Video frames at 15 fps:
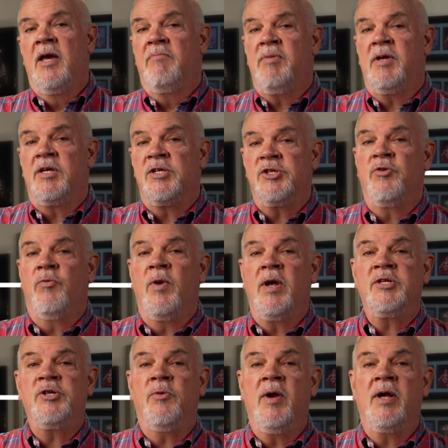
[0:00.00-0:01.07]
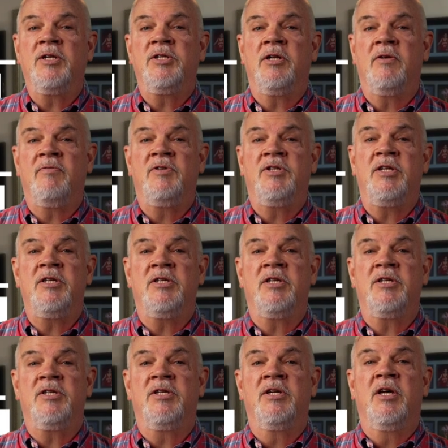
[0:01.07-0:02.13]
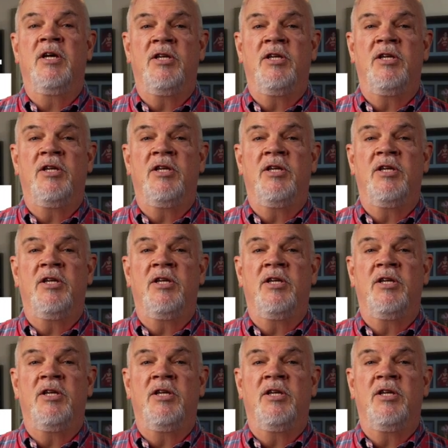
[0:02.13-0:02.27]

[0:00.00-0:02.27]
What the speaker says: because the resurrection of Jesus